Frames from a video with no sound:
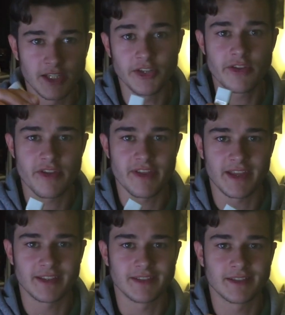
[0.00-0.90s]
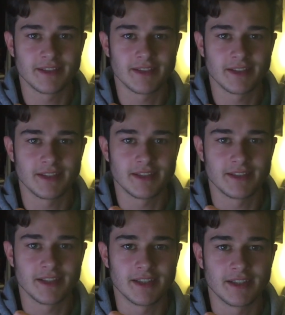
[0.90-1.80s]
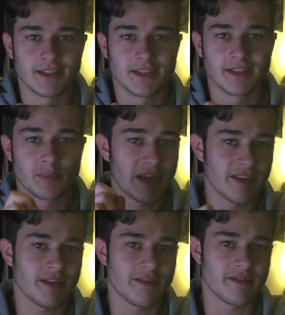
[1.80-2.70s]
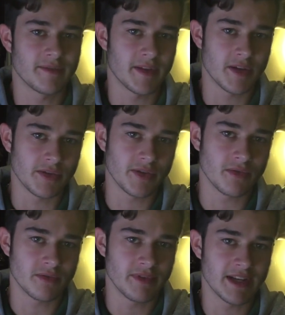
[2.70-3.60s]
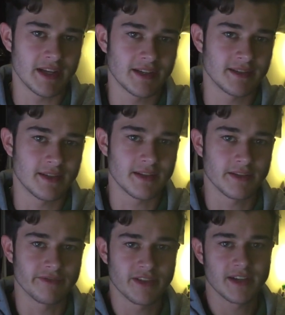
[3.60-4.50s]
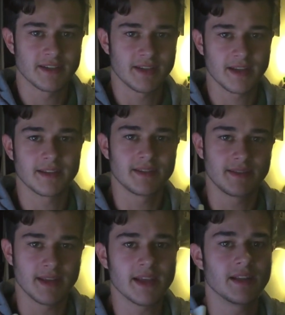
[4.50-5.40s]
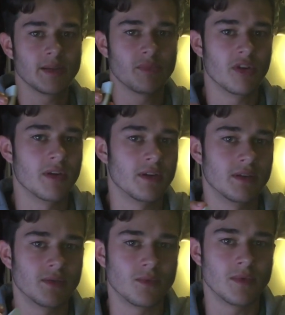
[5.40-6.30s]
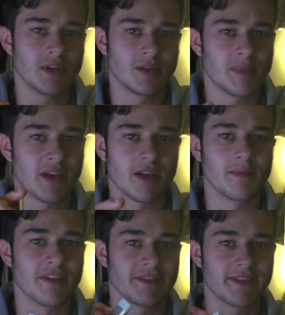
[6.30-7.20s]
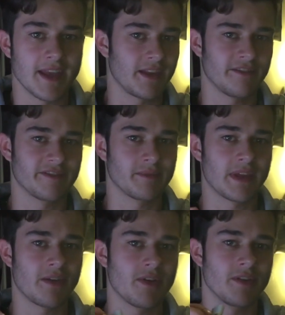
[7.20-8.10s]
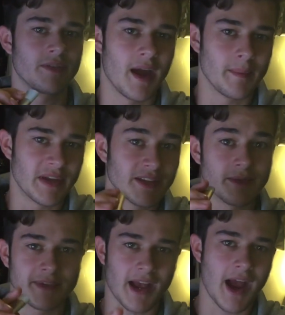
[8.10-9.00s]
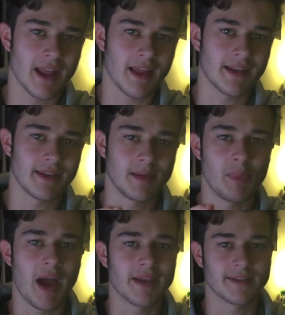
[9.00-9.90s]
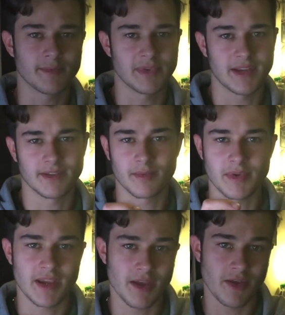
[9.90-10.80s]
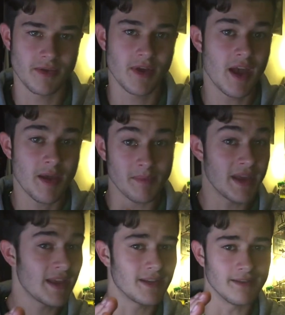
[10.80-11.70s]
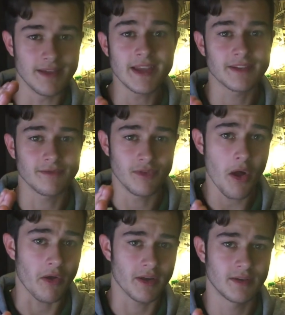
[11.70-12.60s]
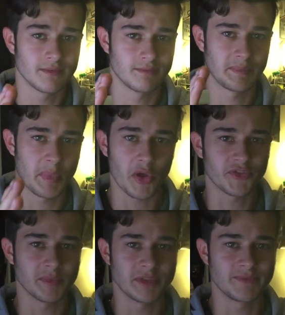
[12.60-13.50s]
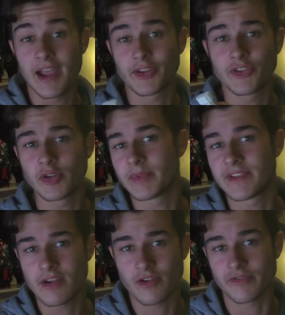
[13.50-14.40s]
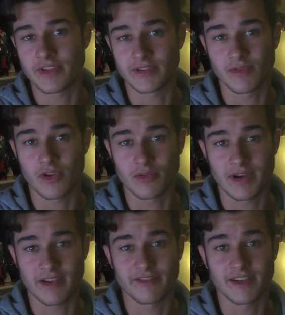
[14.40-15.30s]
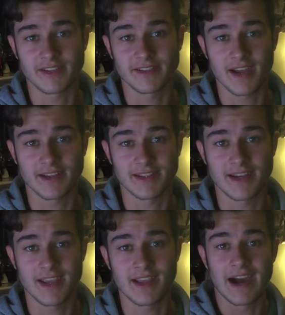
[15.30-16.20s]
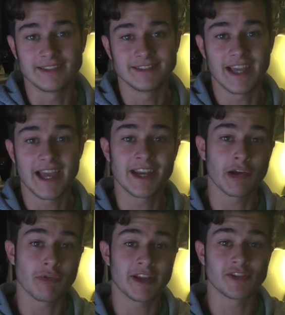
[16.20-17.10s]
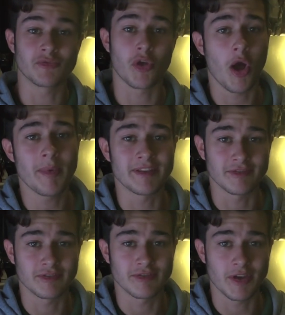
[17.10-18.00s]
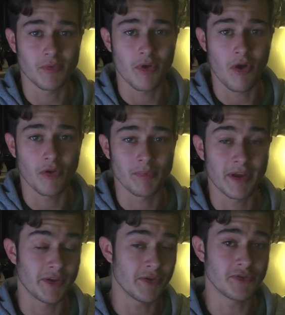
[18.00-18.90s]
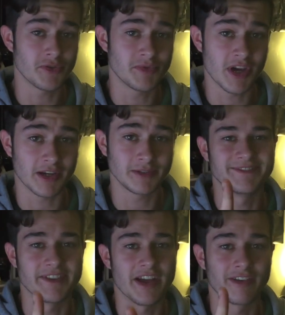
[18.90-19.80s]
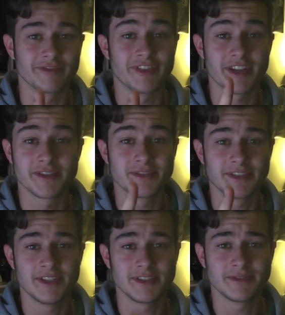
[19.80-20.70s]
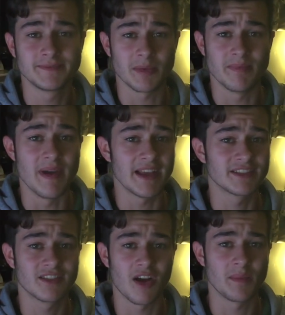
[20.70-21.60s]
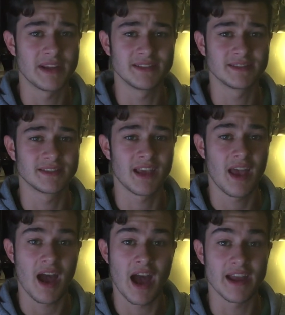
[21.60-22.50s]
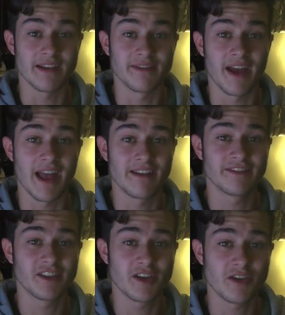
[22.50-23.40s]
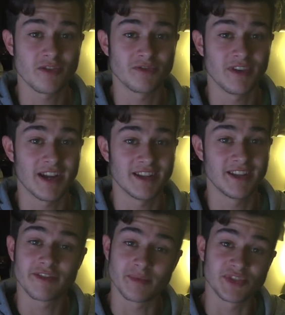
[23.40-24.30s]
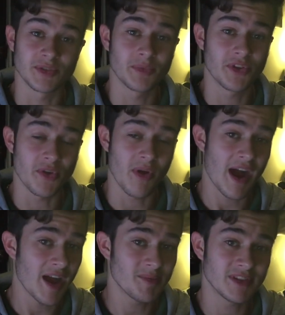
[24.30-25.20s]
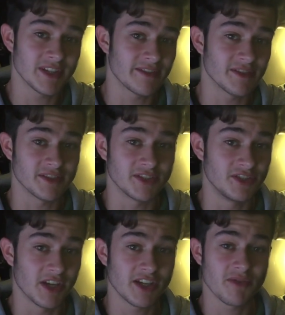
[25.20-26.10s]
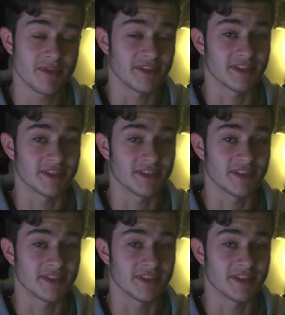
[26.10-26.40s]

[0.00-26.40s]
Another thing is that by the end of this video, you will realise that the phrase "it's daily, bro" will become a thing from now on, because it was highlighted by somebody who made this vlog possible. I had no material for this vlog when I first started it, and then I read some comments that were on my YouTube channel. Without further ado, the best comments I have ever read from someone who I believe is a genuine